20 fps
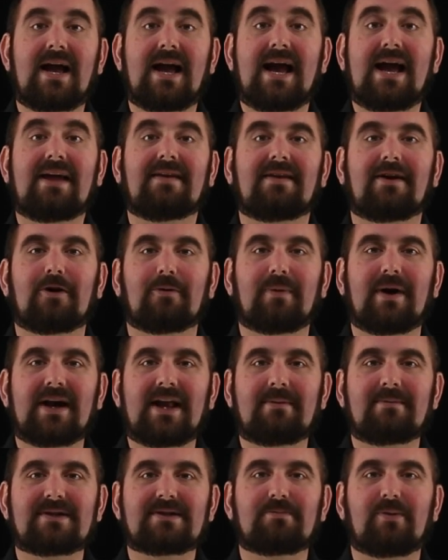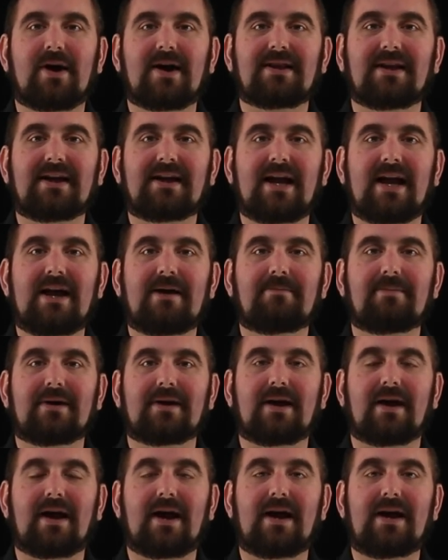Hey there, my name is Bradley Knapp,
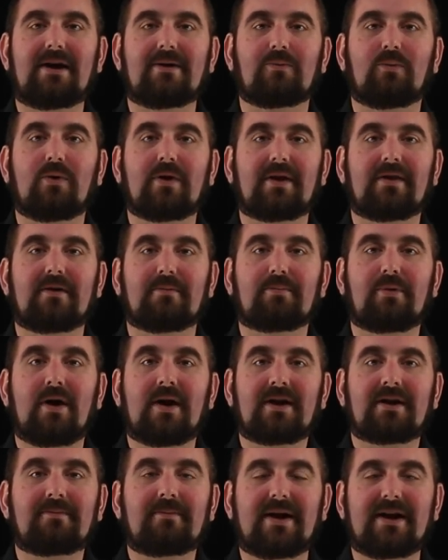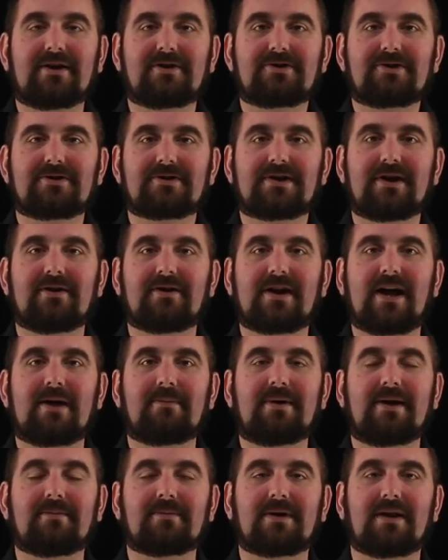and I am one of the product managers here
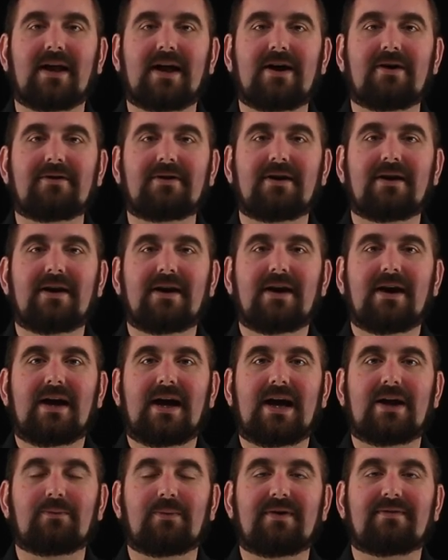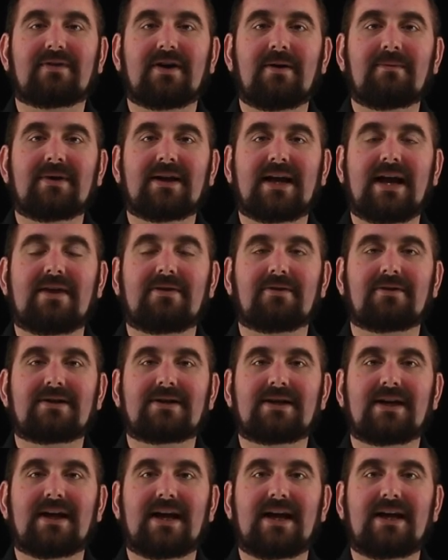at IBM Cloud. And we've come together
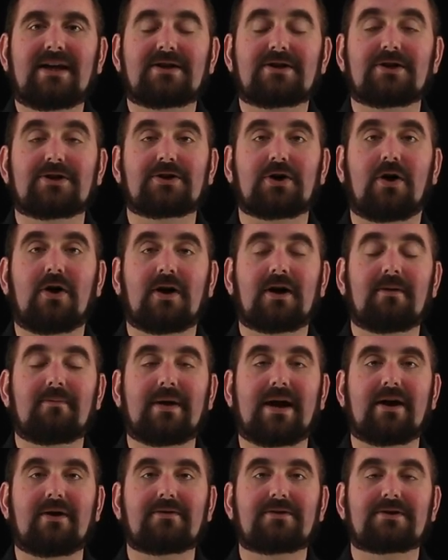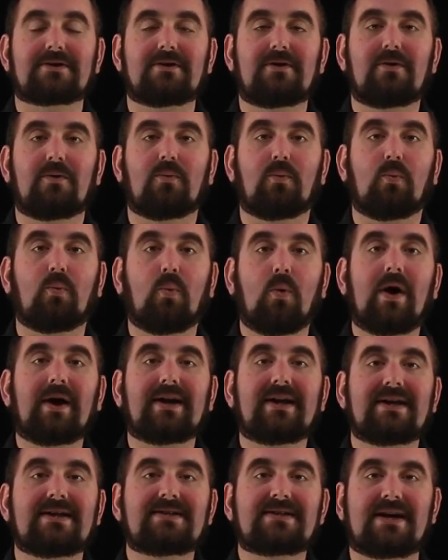today to talk about
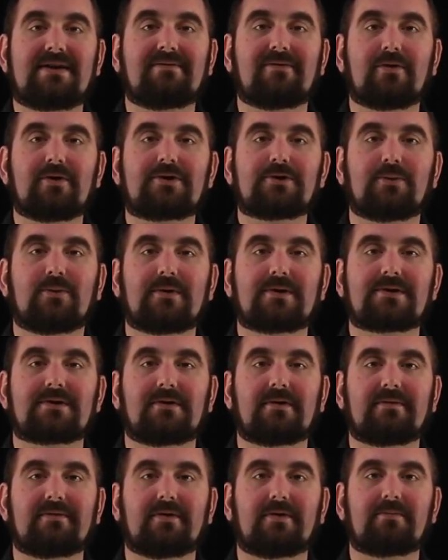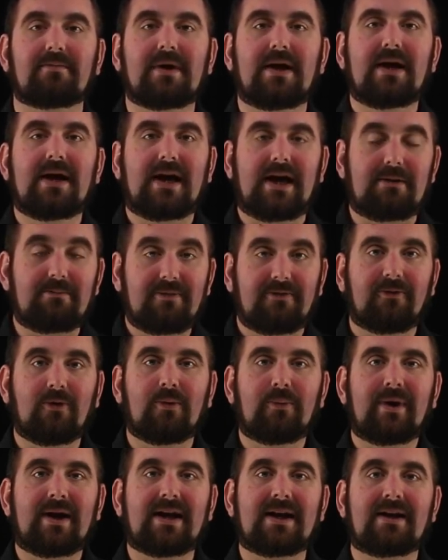what is a virtual server. And
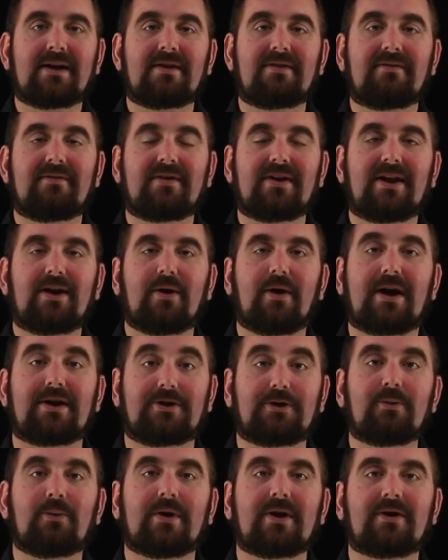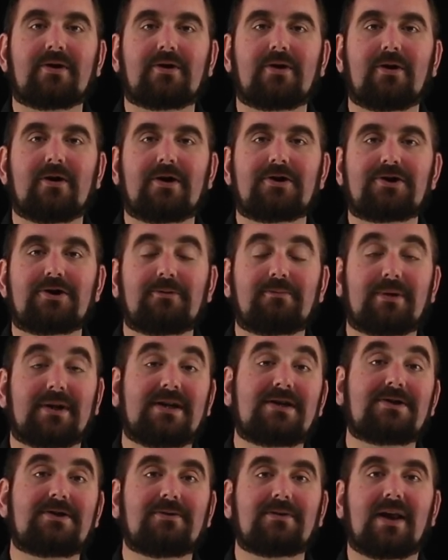before we get into the video, I do want to encourage you
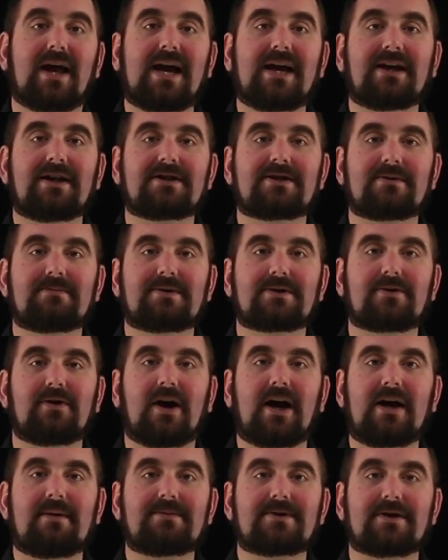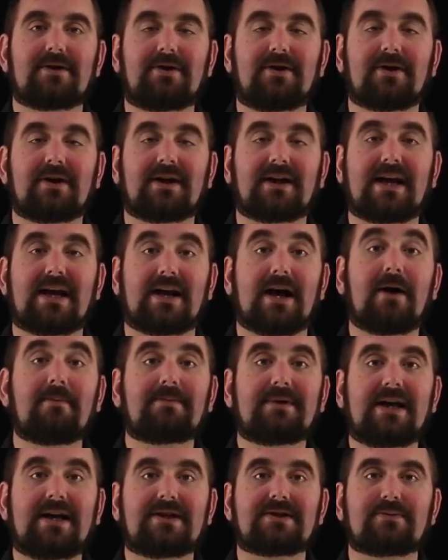please do like and subscribe so you can get
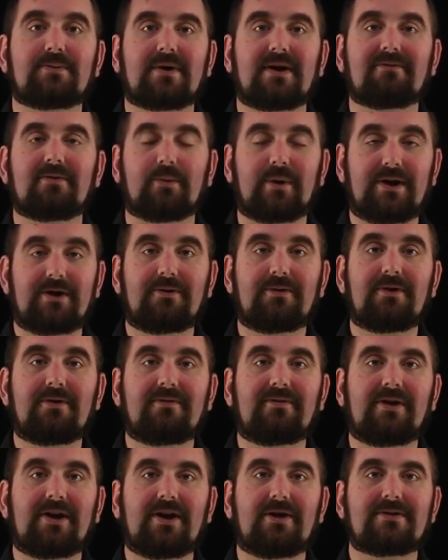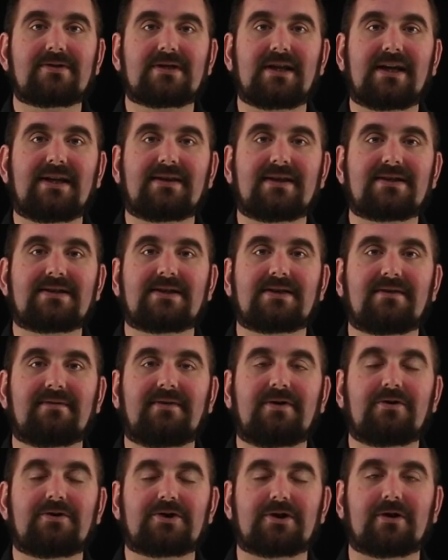updates whenever we do new videos like this in the
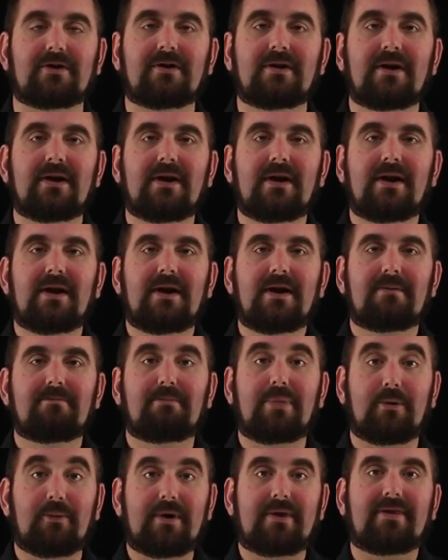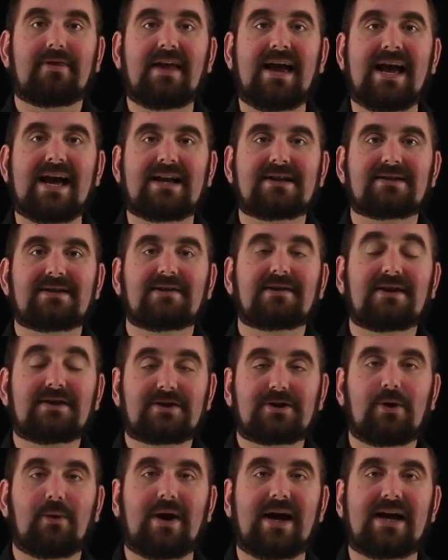future. But with that,
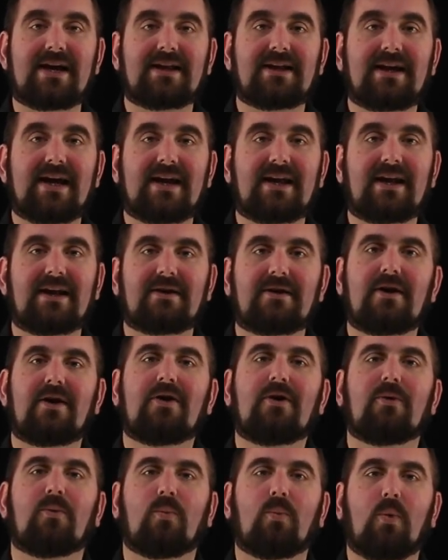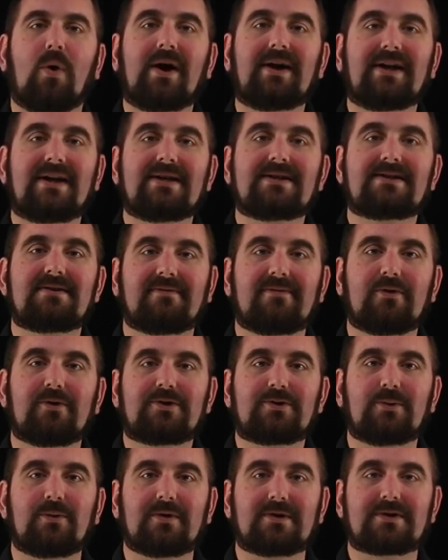let's go ahead and get in. What is a
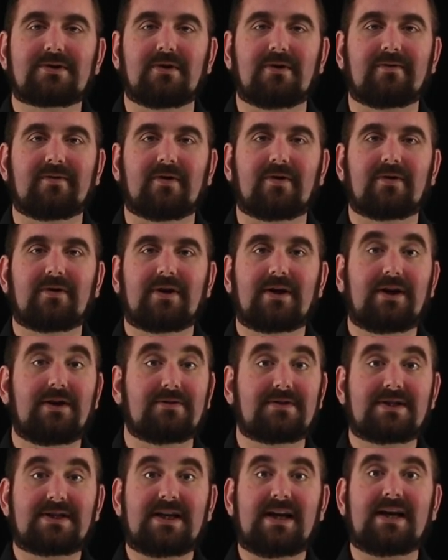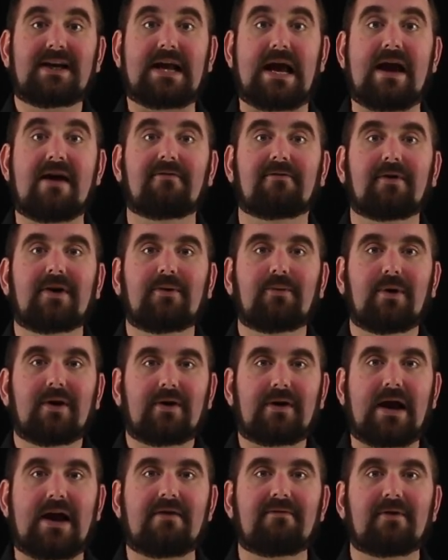virtual server? You see it
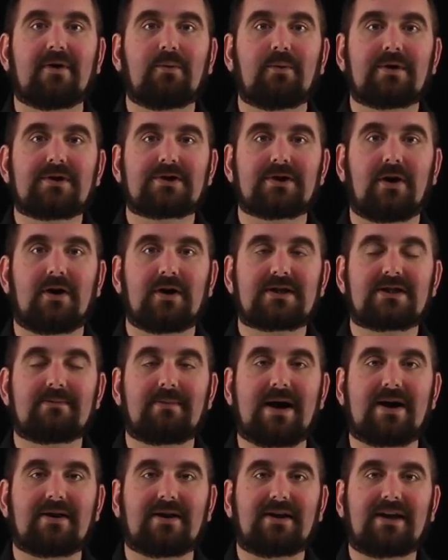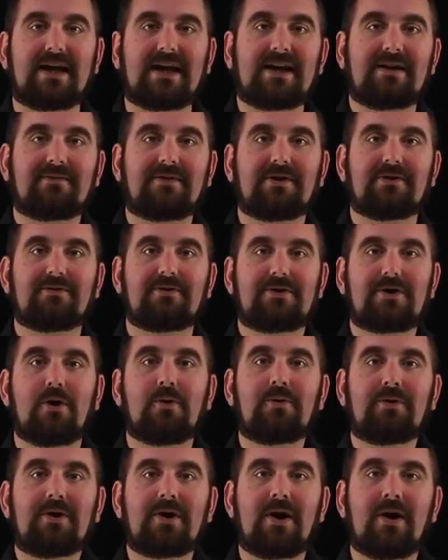everywhere, everyone talks about it, and if you
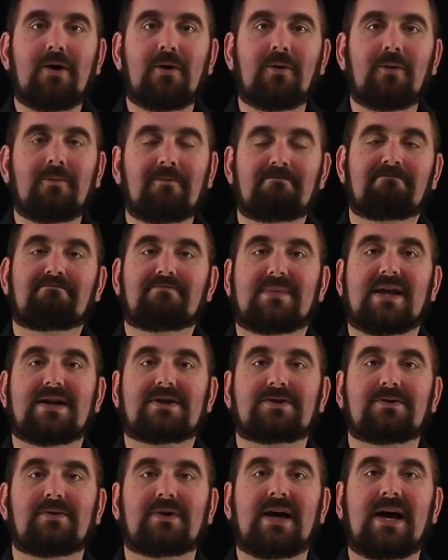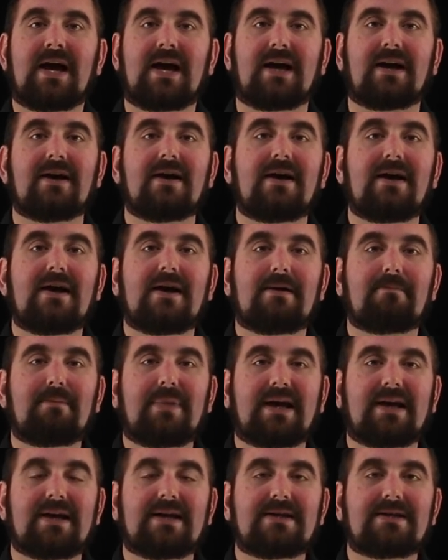don't know, that's okay
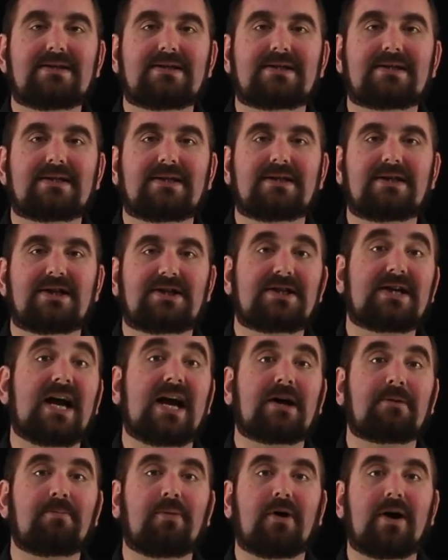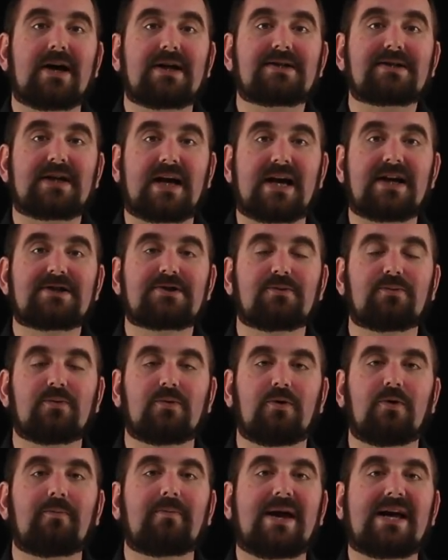because the tech press, as a
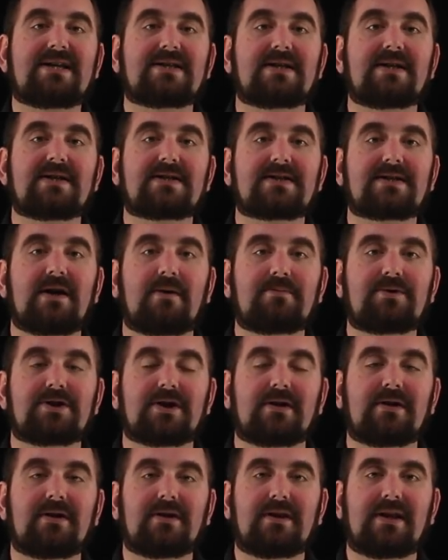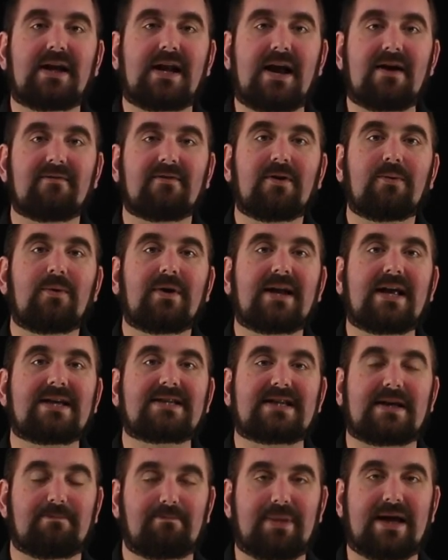rule, makes an assumption that everyone
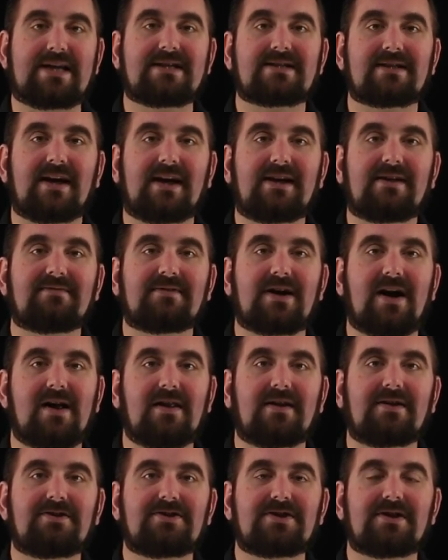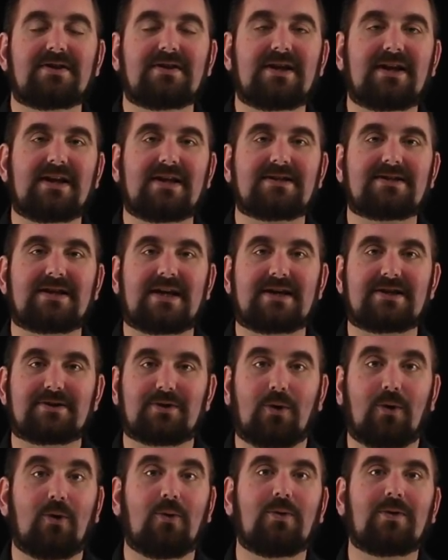has a baseline of knowledge that is as
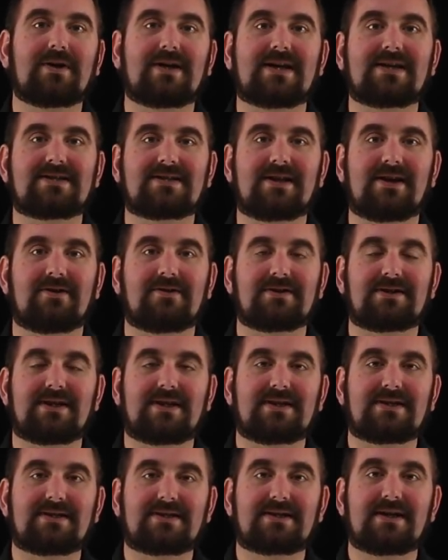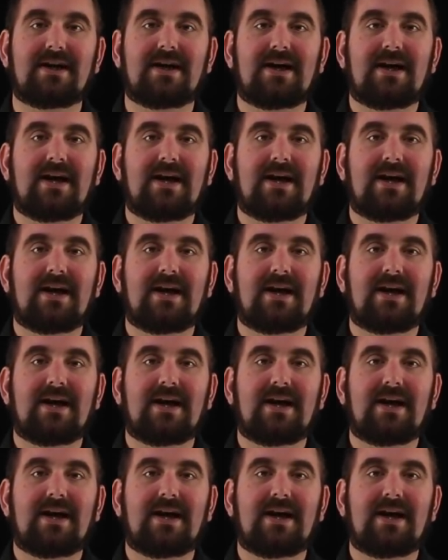old as theirs is.